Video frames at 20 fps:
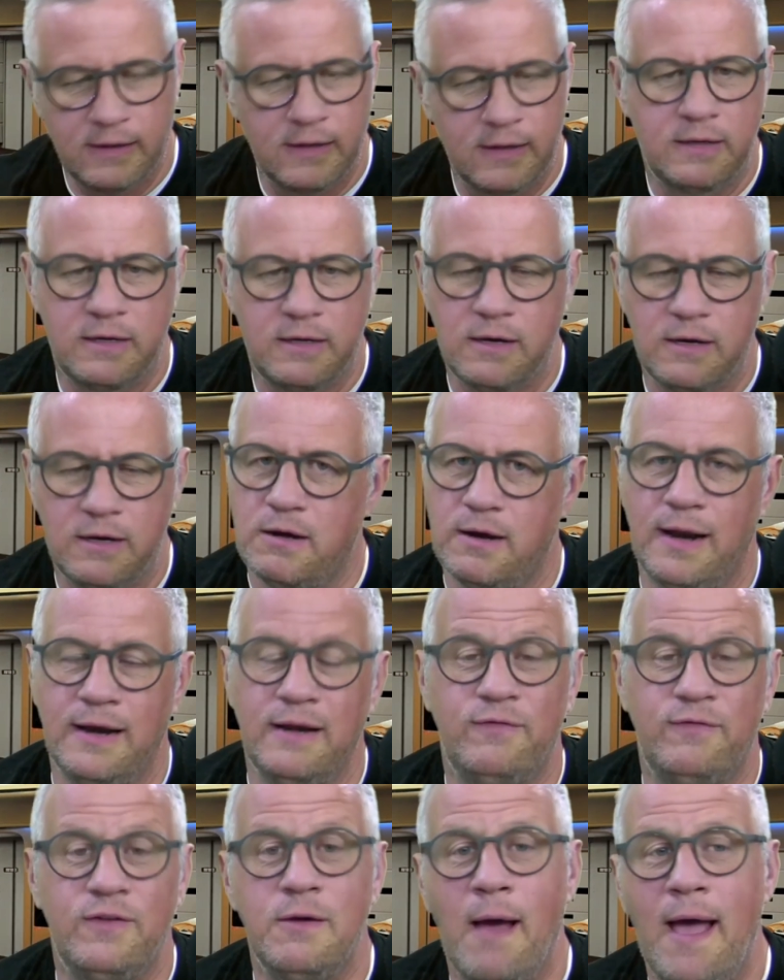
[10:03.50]
God, and
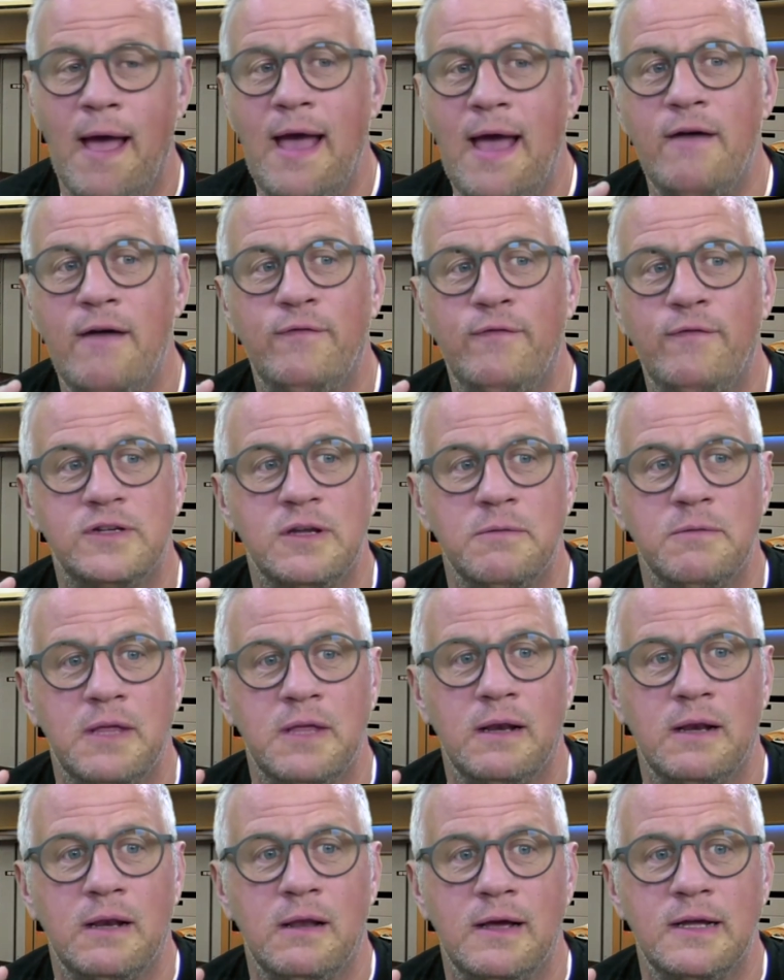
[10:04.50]
if you have
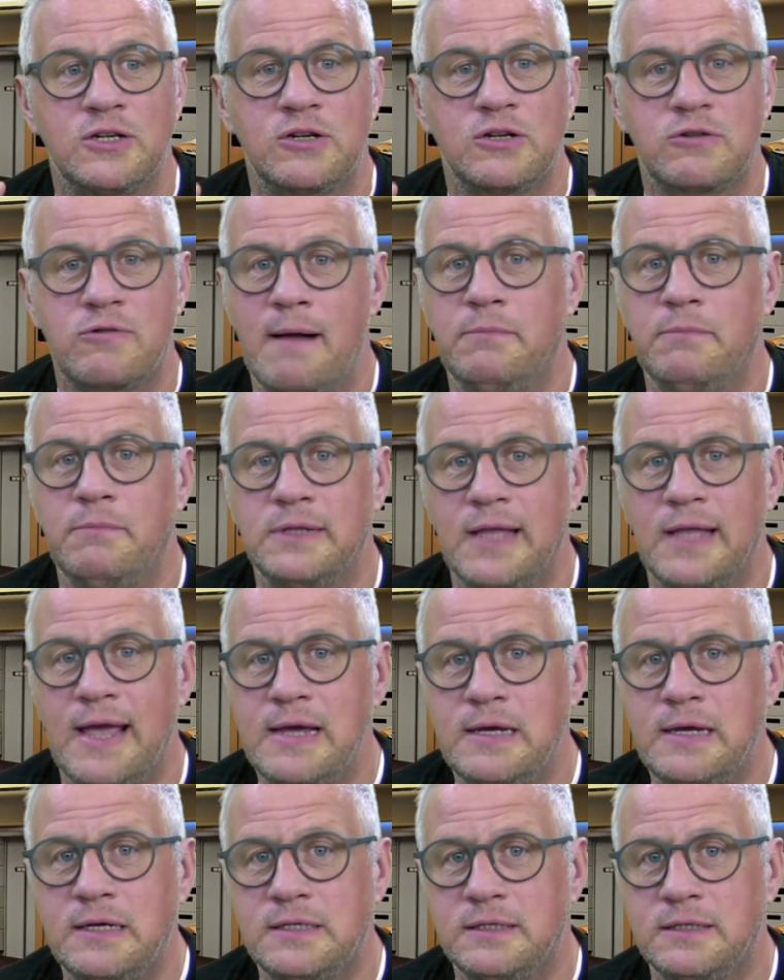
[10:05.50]
something like scrambled
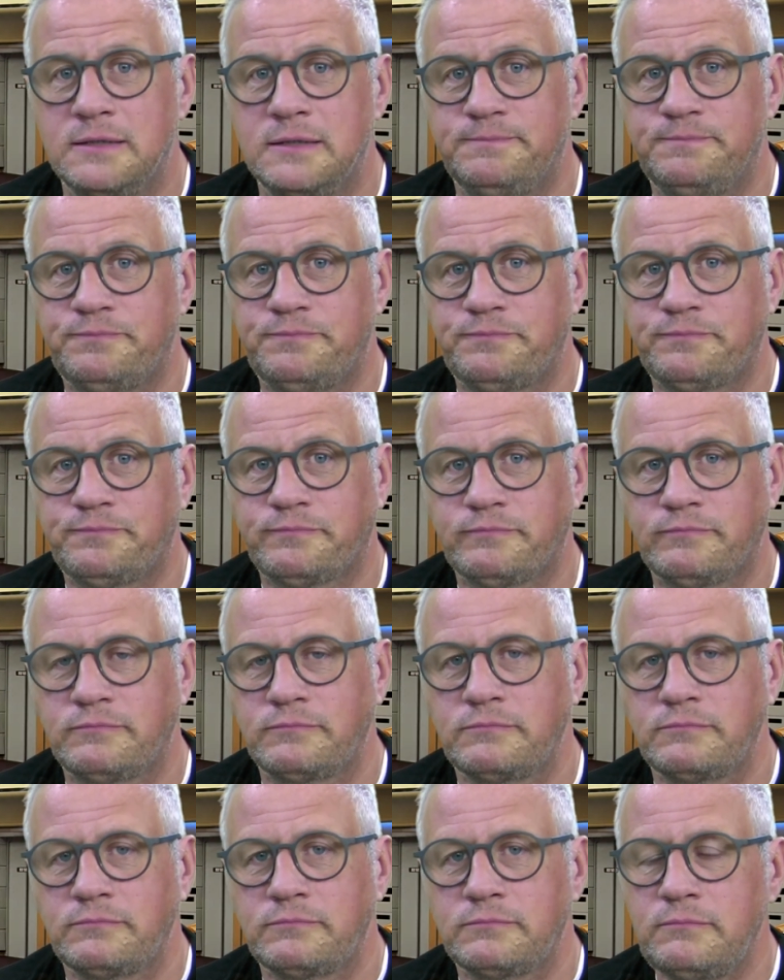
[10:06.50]
eggs,
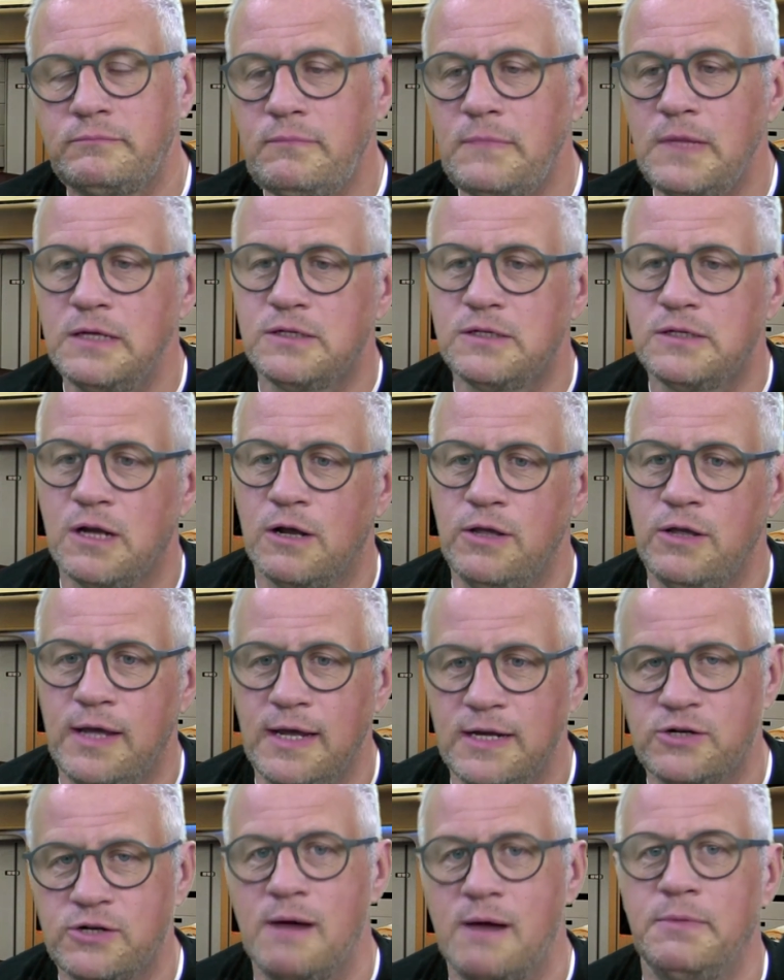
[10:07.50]
so you
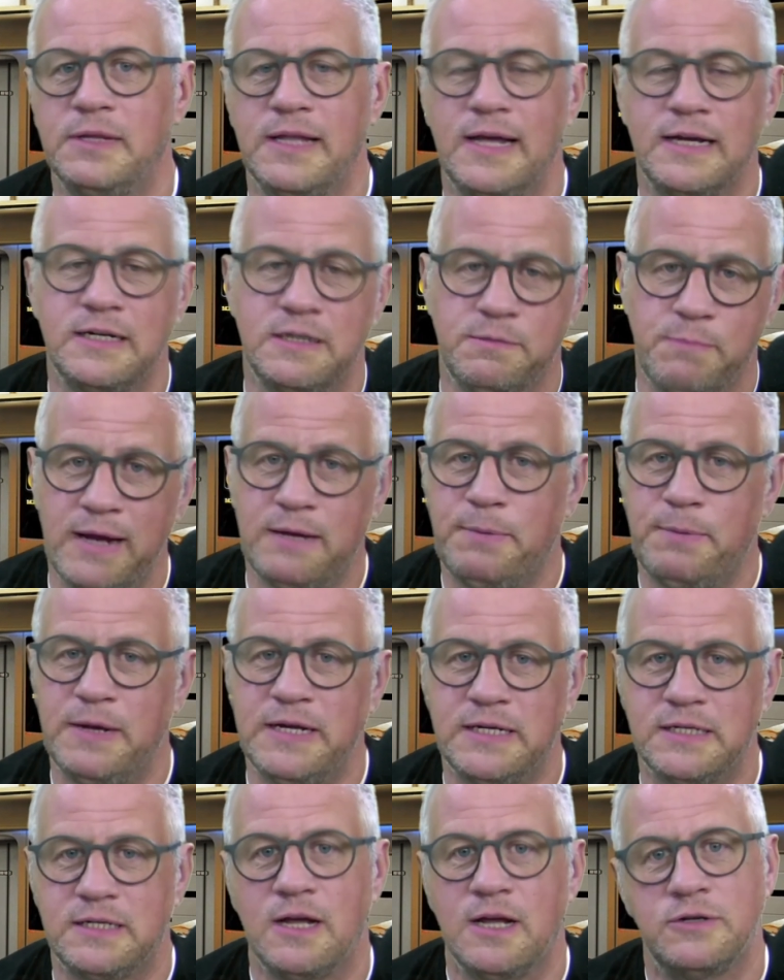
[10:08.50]
get scrambled eggs, you bake a
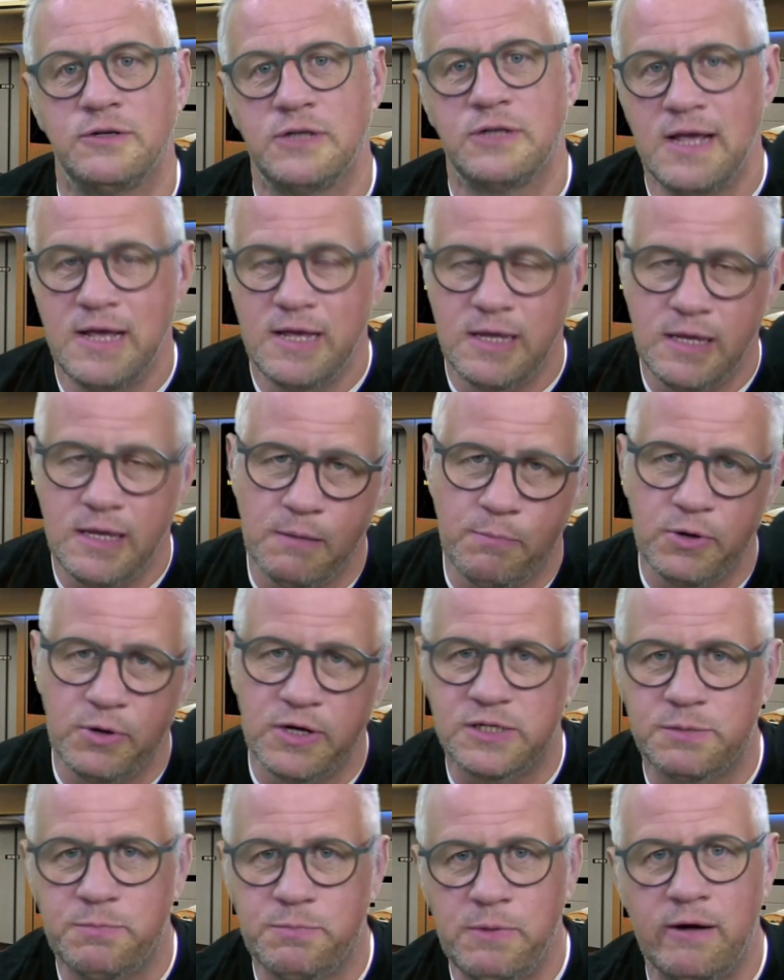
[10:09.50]
piece of toast, you put a
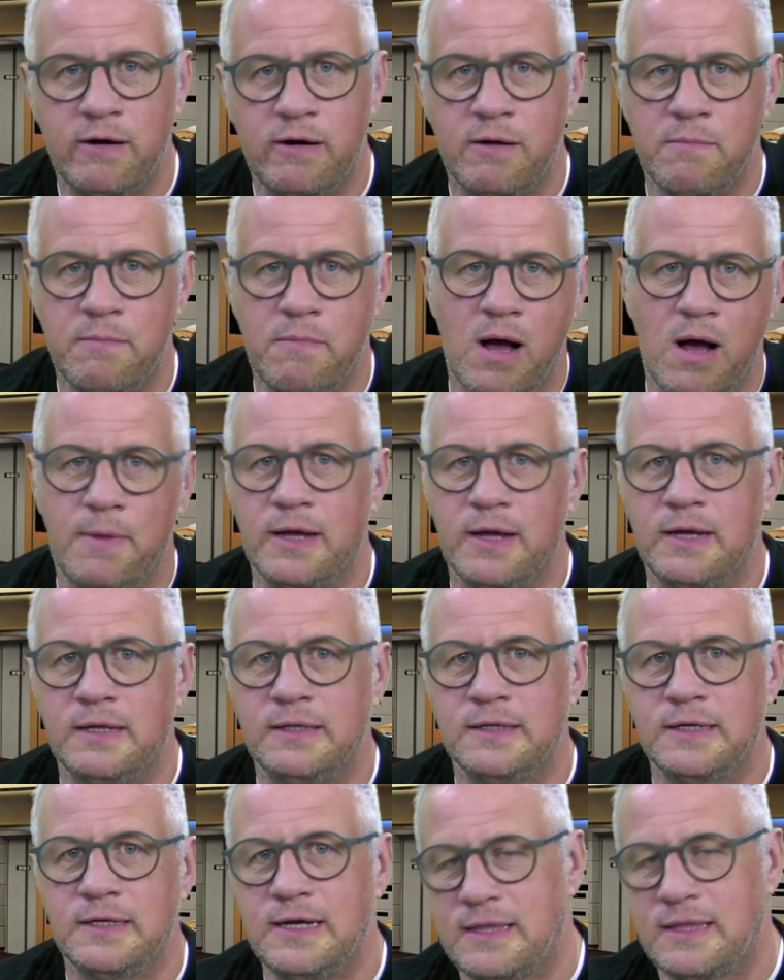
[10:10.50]
smear of Marmite
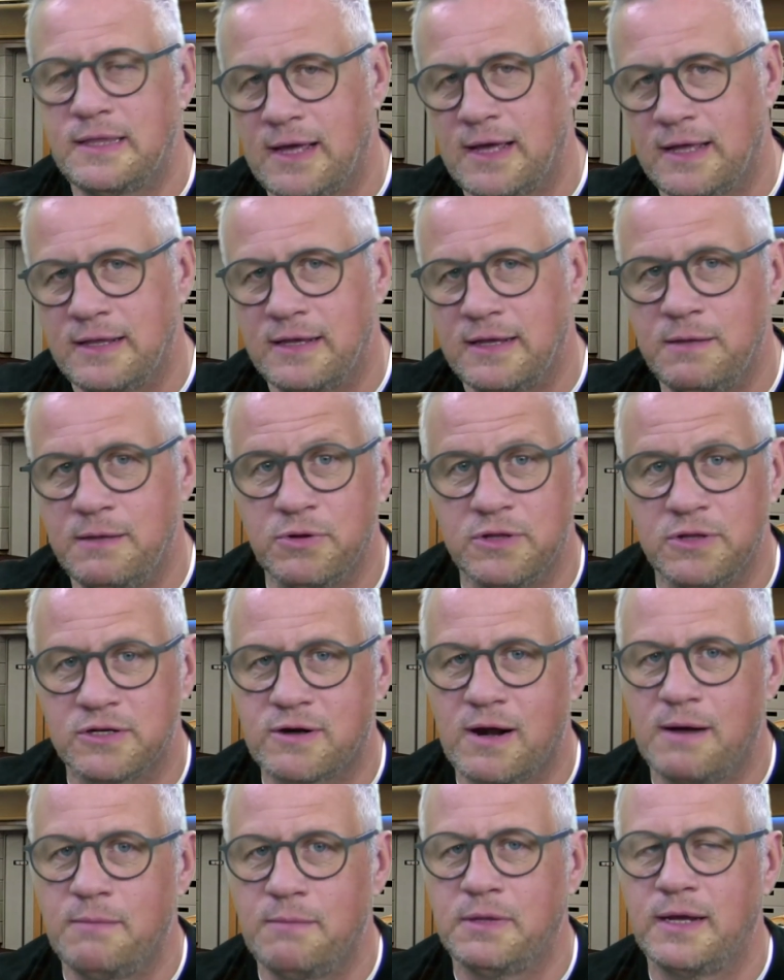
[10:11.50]
underneath it, and then you put the
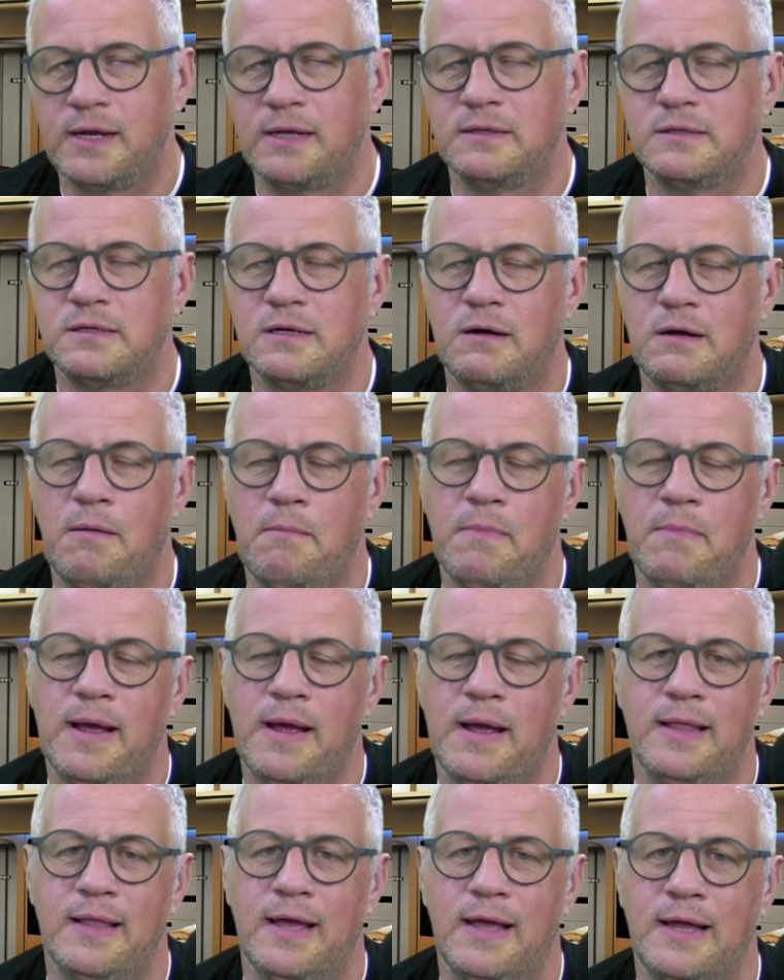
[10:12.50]
scrambled egg on top.
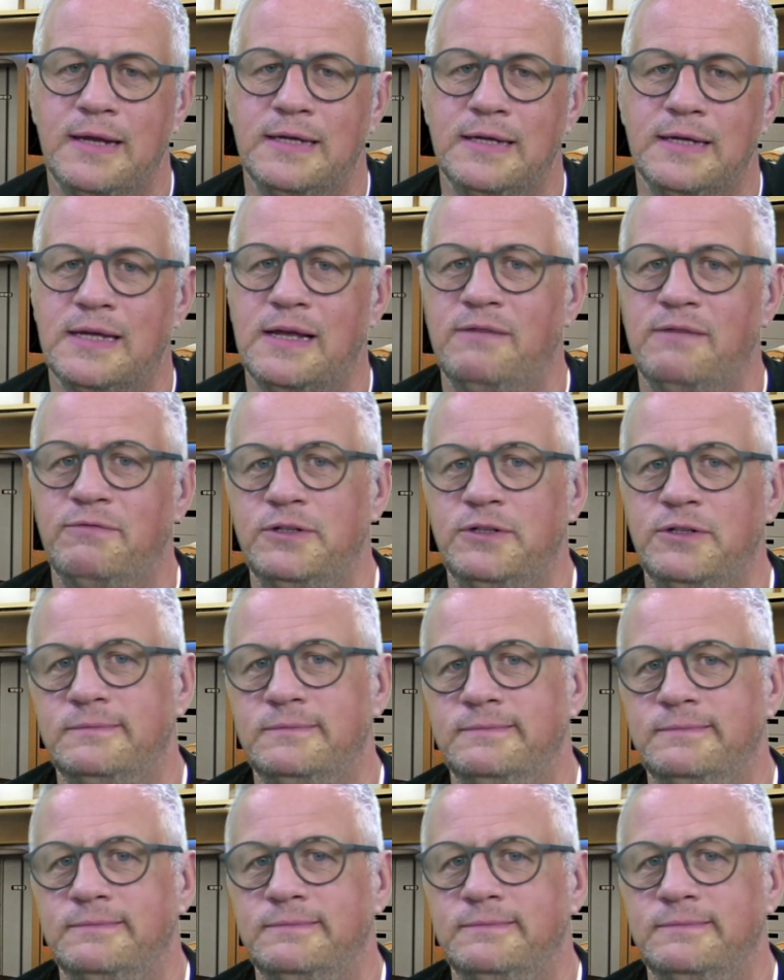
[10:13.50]
Man, that is heaven.